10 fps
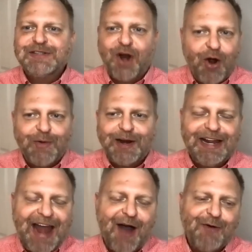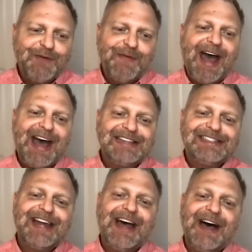is it already an hour
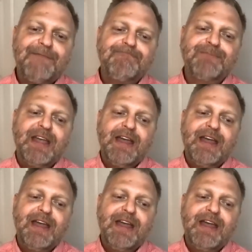past um,